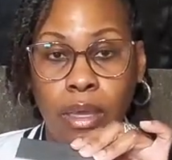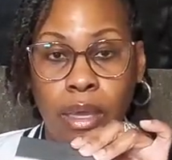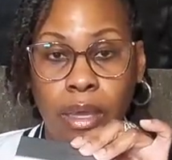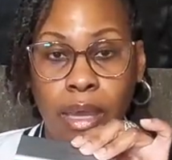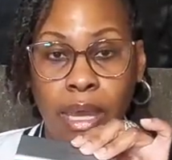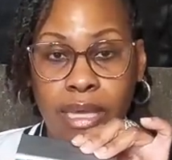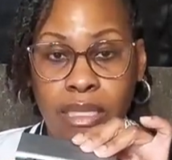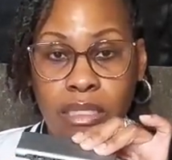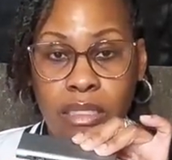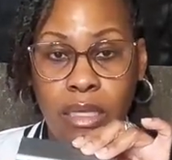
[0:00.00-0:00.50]

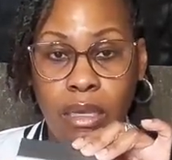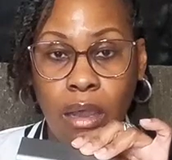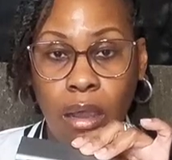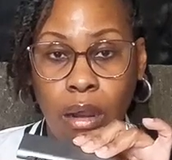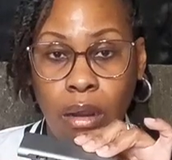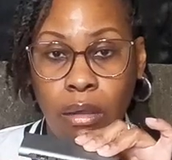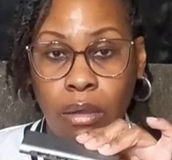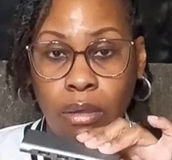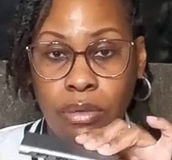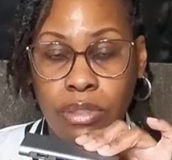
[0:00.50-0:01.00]
SD
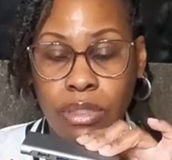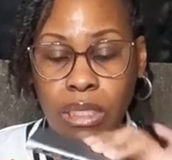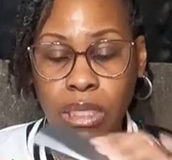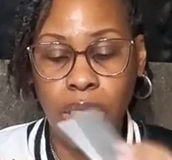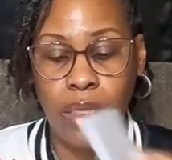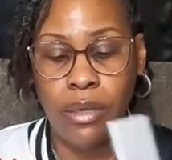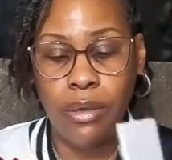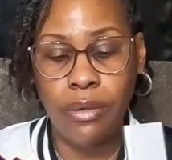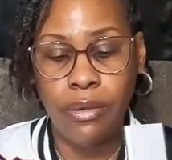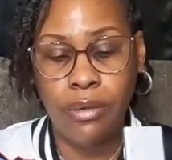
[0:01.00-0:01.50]
card goes in
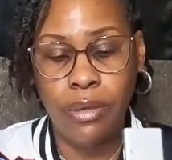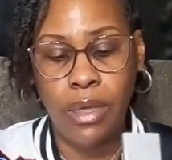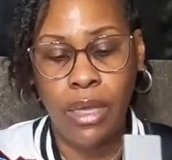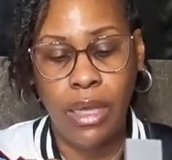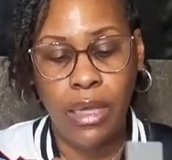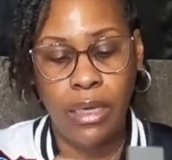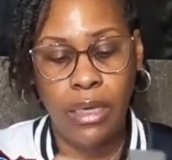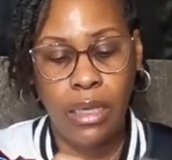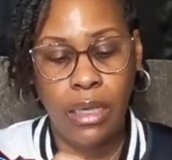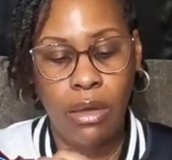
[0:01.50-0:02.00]
here,
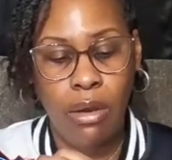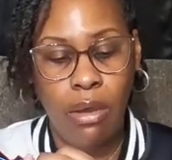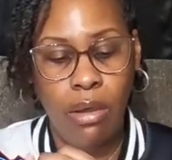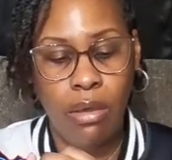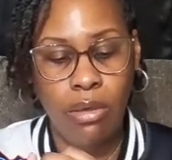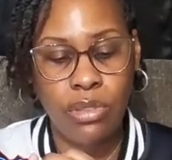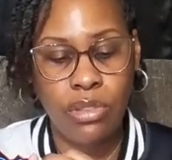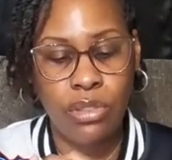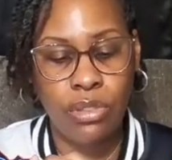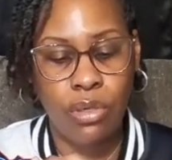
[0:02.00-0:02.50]
and then
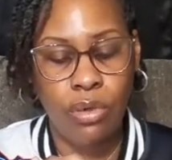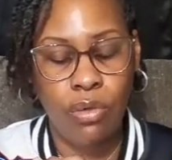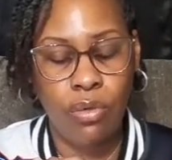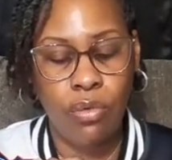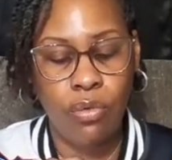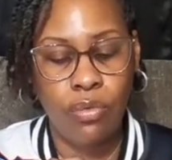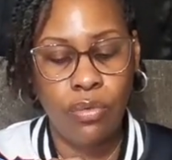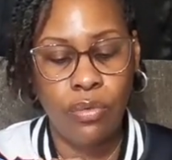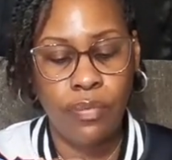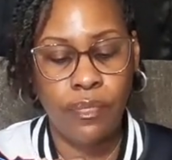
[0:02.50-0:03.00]

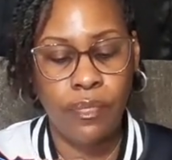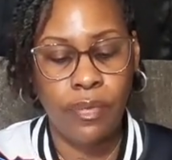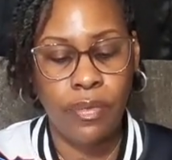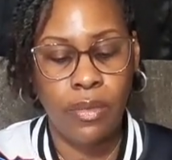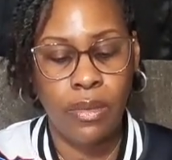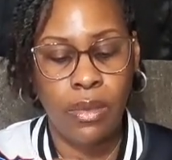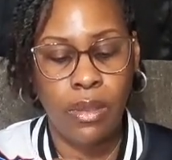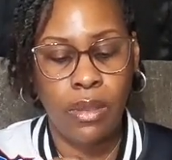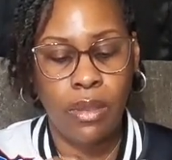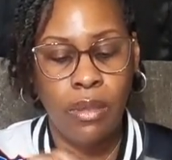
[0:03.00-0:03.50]
also
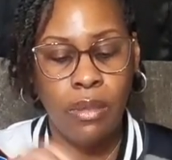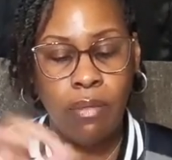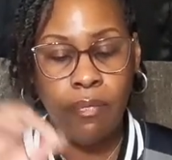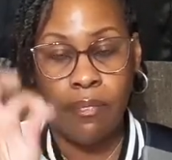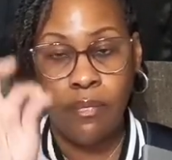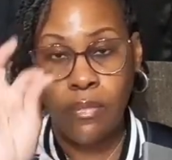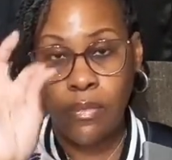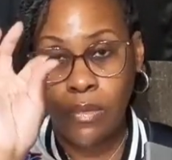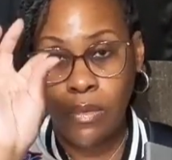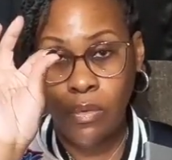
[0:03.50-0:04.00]

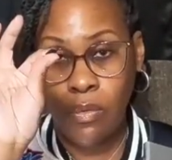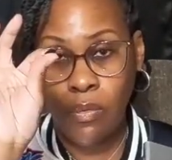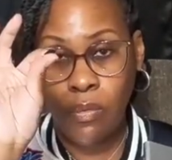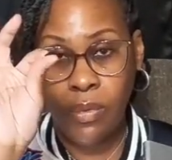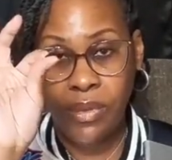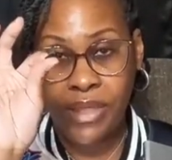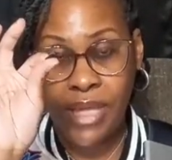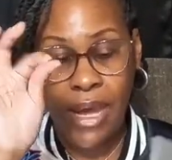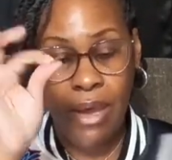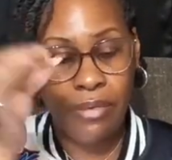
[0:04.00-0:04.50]

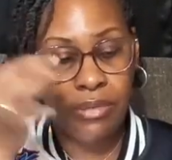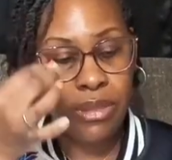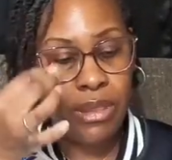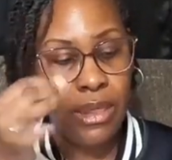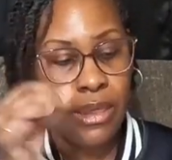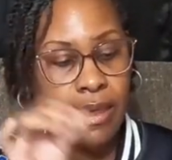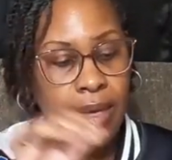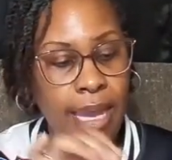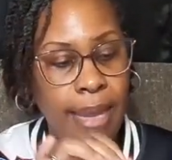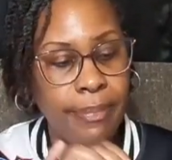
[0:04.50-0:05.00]
without
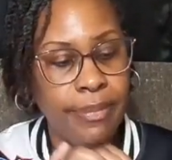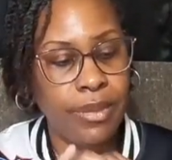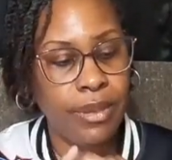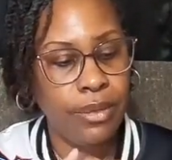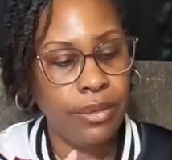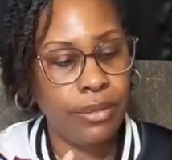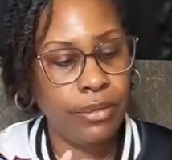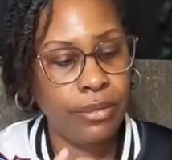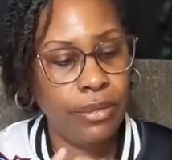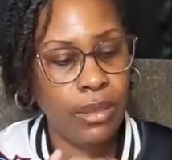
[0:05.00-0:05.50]
the
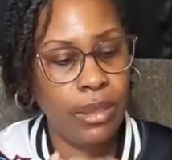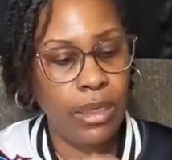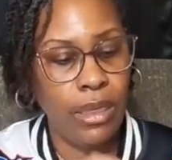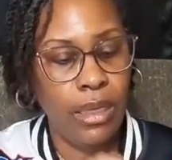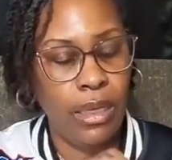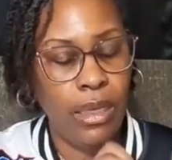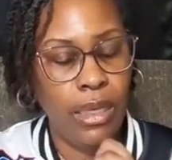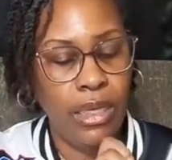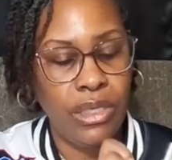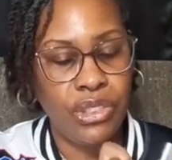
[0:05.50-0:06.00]
adapter,
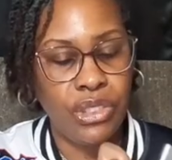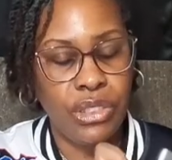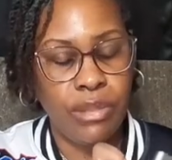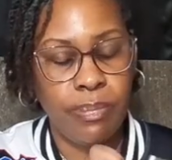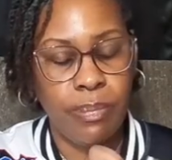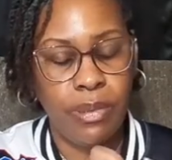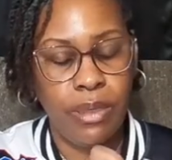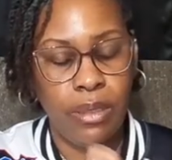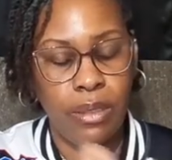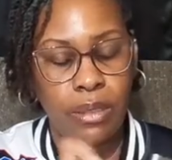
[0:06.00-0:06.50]
it just
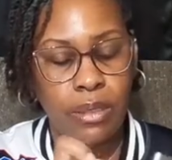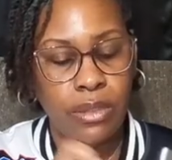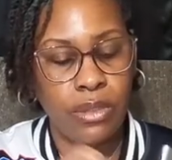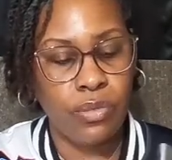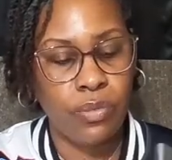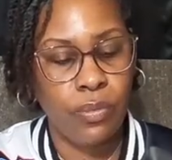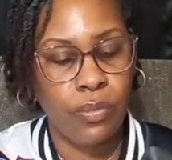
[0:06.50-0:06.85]
plugs